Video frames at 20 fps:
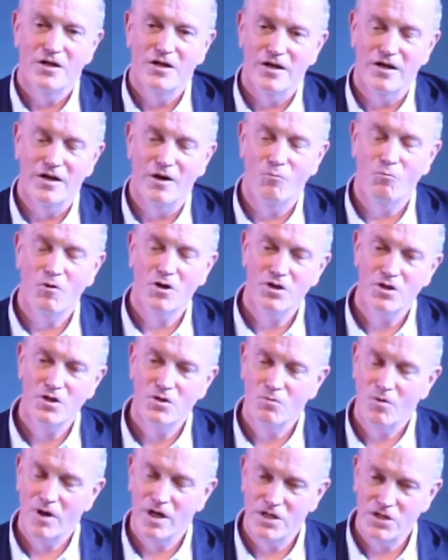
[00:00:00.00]
And one of the
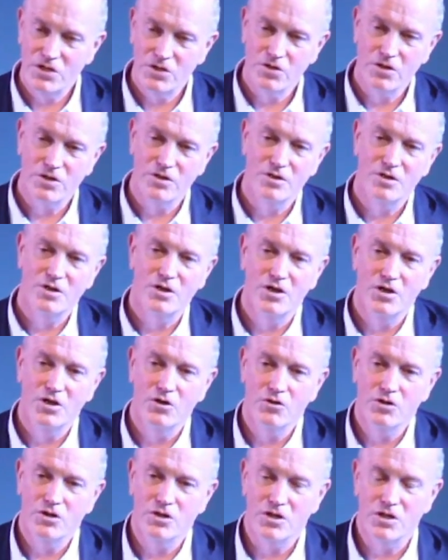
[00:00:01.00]
ways you
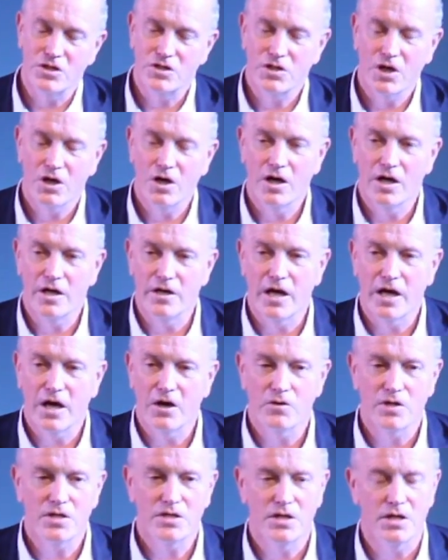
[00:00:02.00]
can decide how a
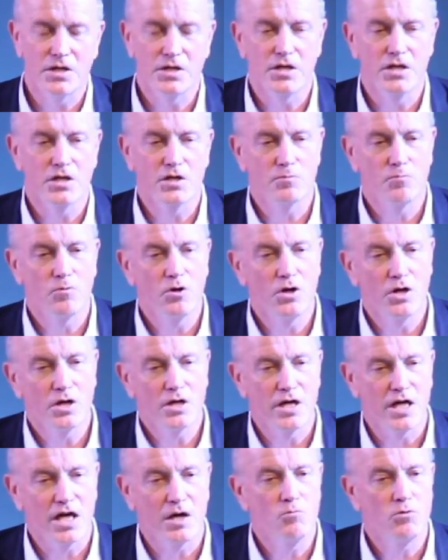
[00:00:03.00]
city is
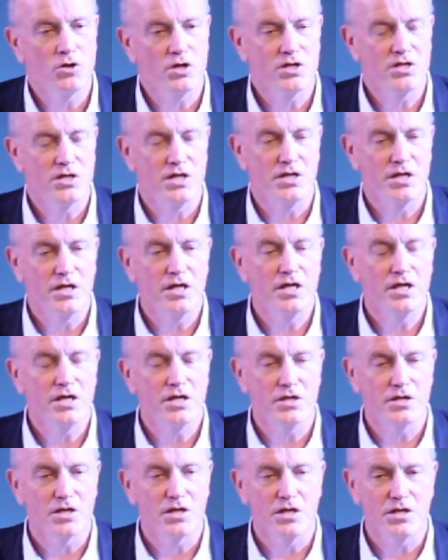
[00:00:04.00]
working and what a city
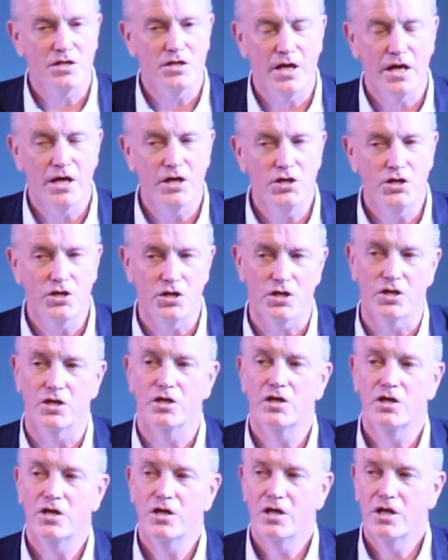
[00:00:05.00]
is and its nature
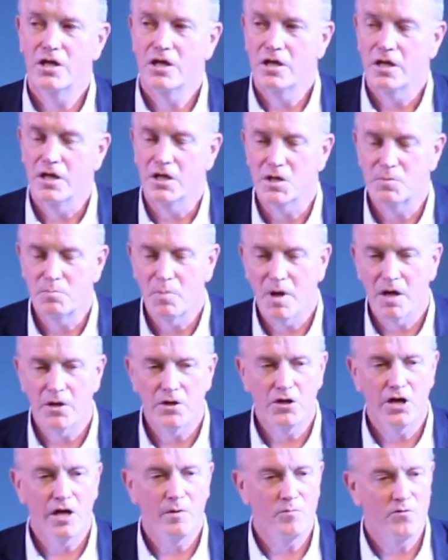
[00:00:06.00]
is by the
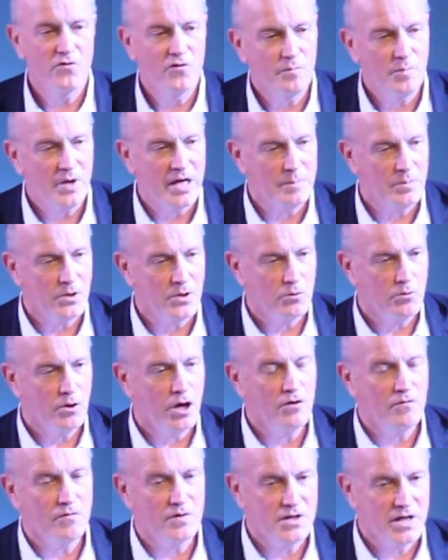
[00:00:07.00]
number of people who
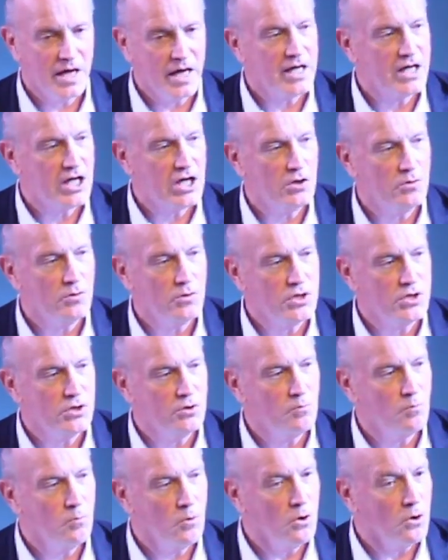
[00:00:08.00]
overtake you as you
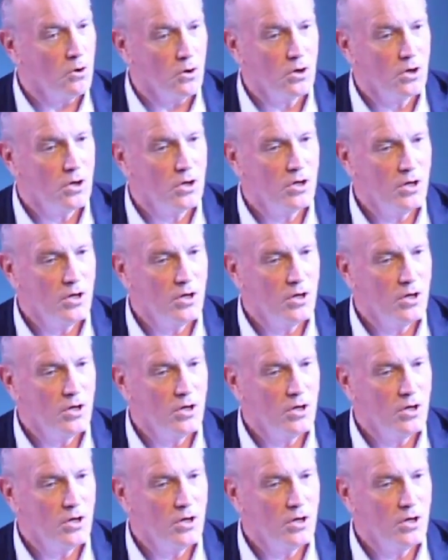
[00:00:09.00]
walk.